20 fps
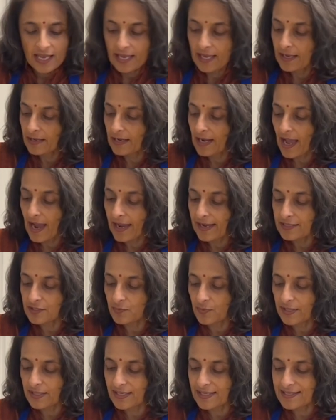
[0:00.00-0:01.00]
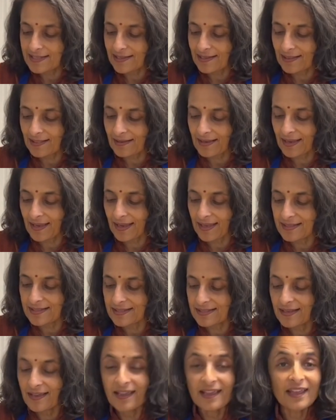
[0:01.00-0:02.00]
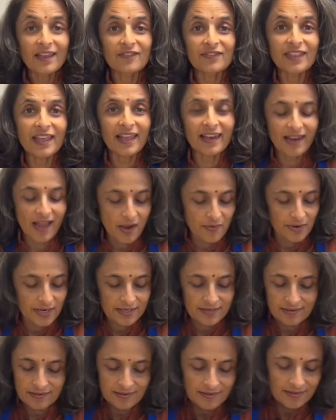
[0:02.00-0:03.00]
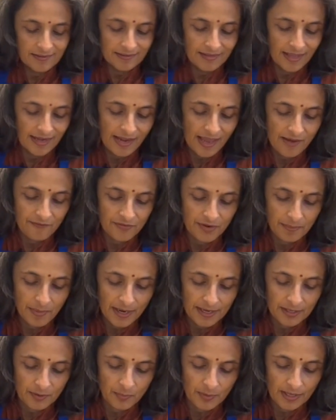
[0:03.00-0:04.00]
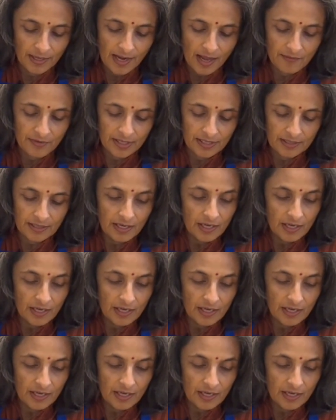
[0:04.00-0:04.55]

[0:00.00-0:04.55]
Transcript: lies with these little kids. If they love it, then everybody will love it.